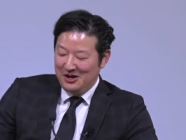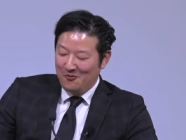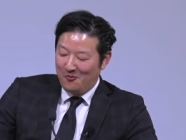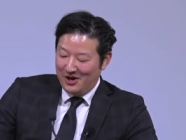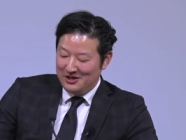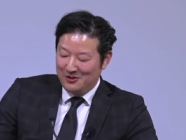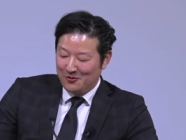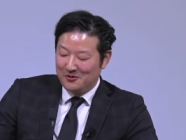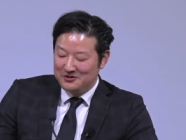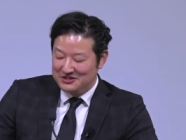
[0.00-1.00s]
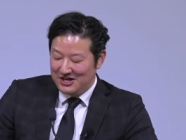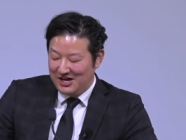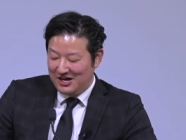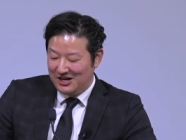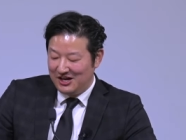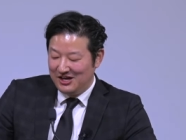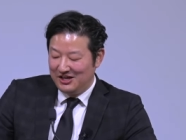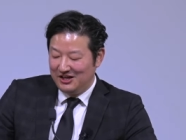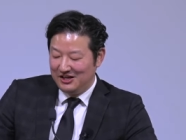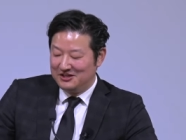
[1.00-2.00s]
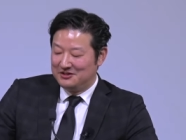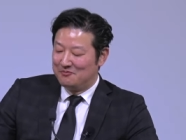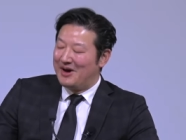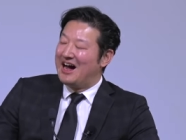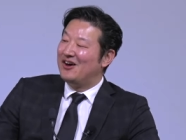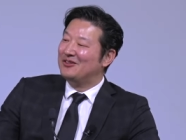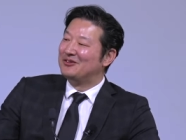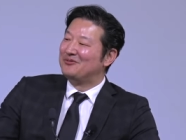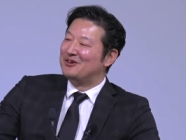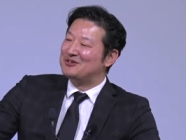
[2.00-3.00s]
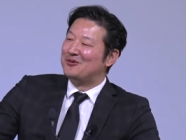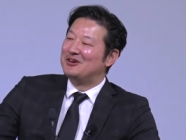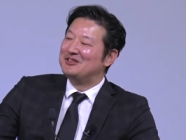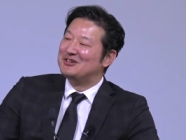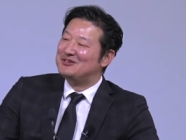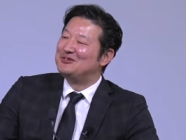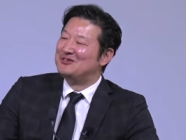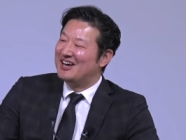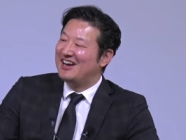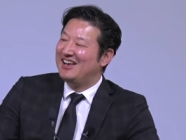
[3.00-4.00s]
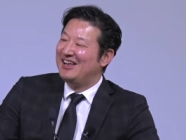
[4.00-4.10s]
what Lord said is about 1 Corinthians 2 9.